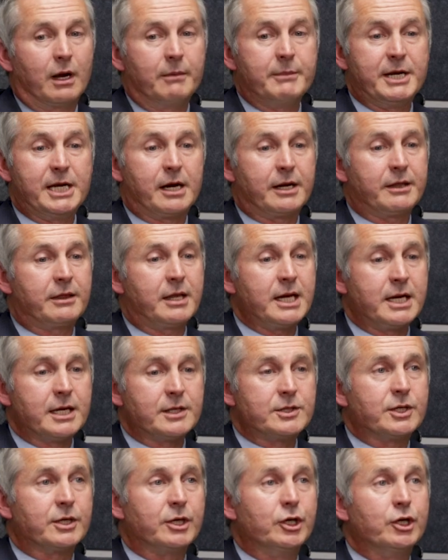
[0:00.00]
I mean, I think
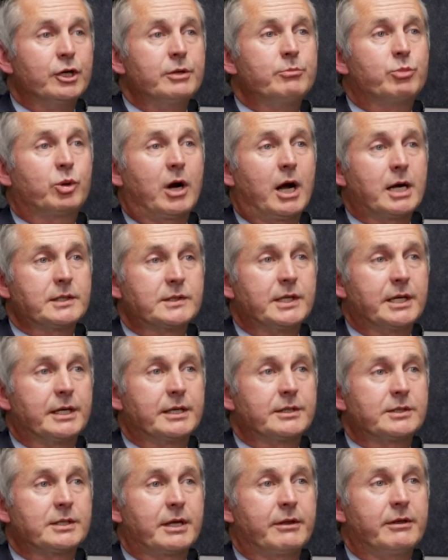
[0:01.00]
it's a good
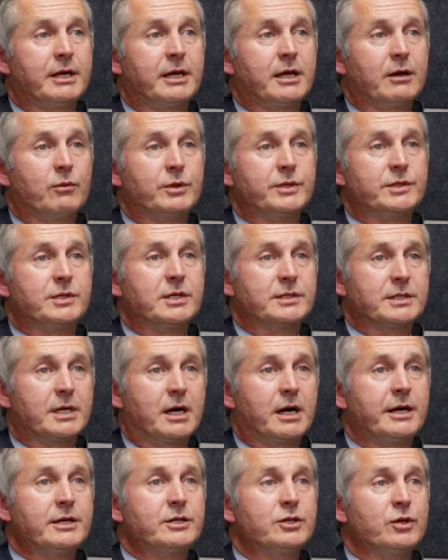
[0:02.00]
process. I think it was
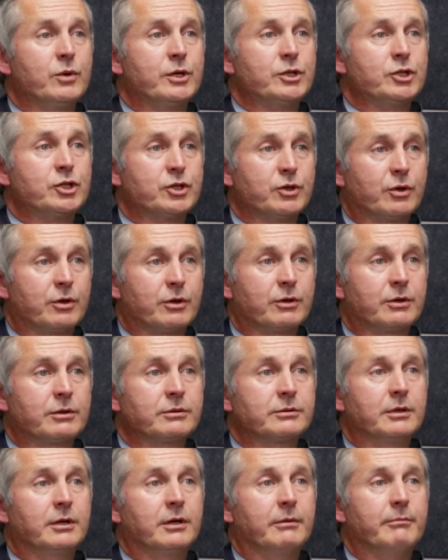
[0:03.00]
designed to
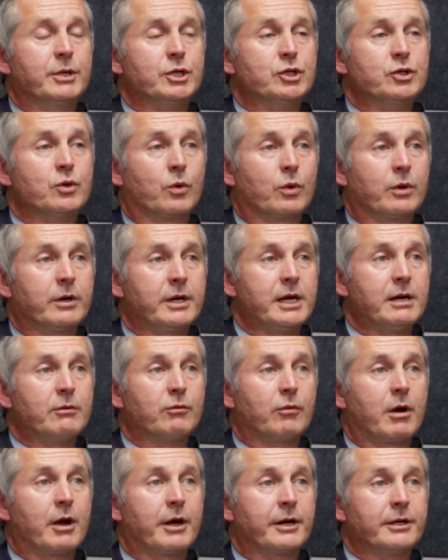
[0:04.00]
ensure a
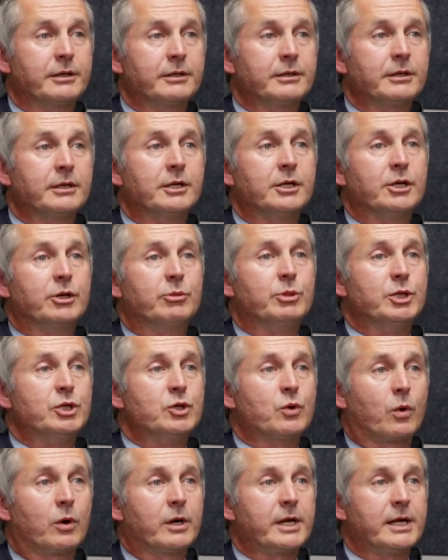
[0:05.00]
majority-run,
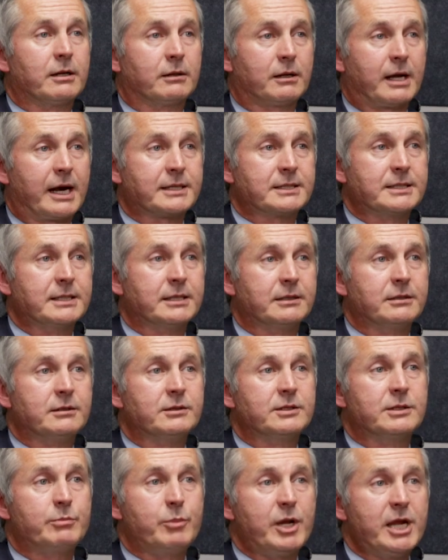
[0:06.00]

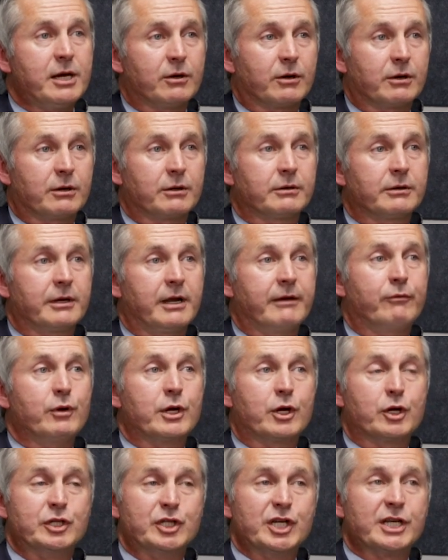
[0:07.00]
majority-elected speaker. If
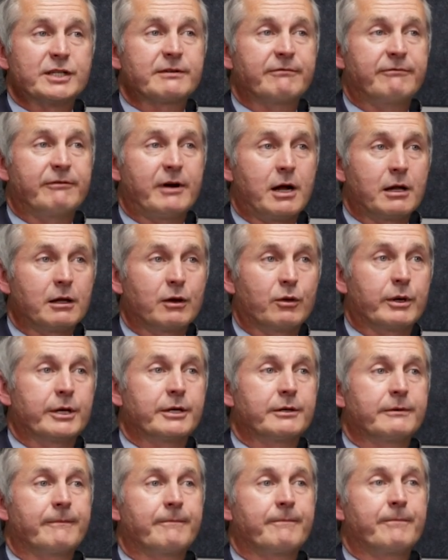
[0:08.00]
we could just follow
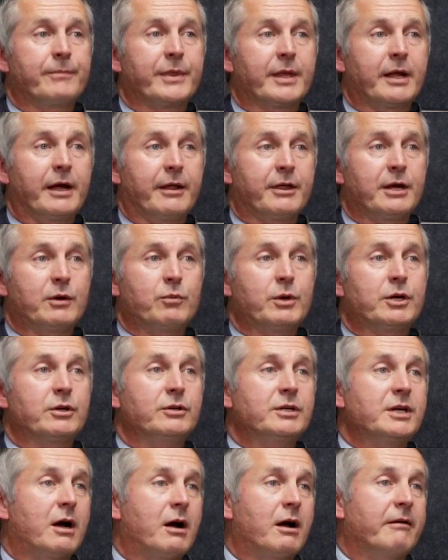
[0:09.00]
it, I think we
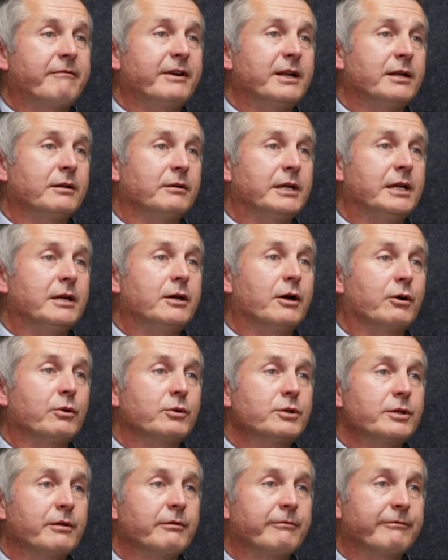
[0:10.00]
could confidently
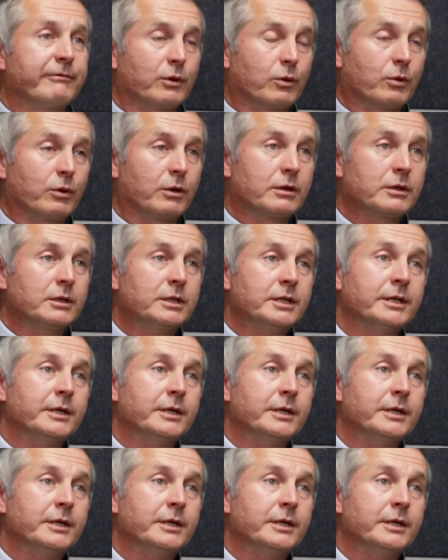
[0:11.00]
go to the floor